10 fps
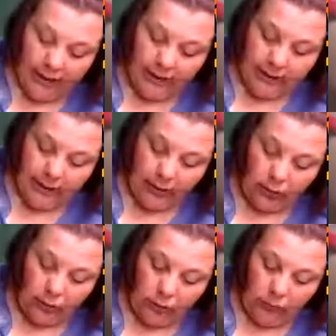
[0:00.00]
This is the
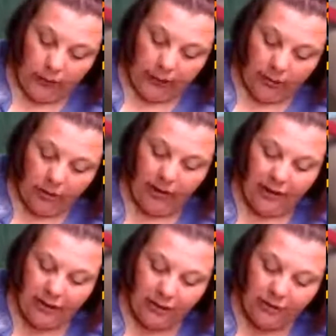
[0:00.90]
only other
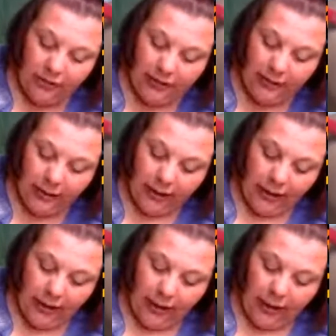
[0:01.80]
issue is
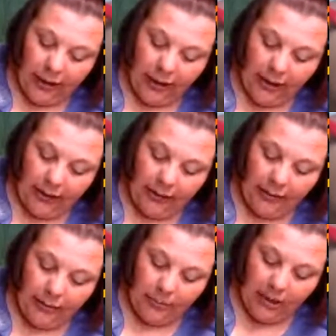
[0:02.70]
I
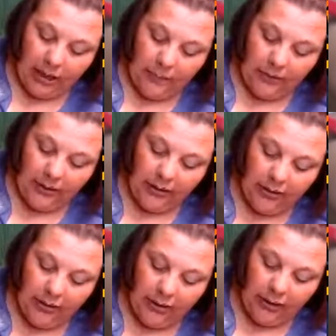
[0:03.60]

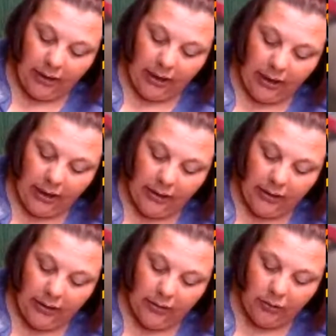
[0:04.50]
sometimes getting
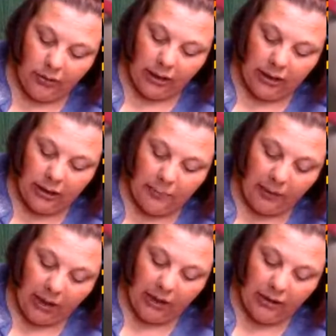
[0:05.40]
into these little tight
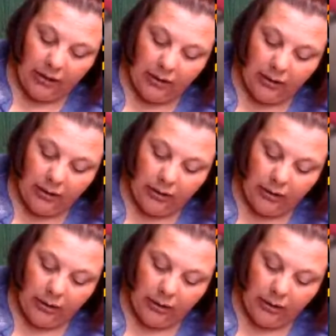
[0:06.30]
spots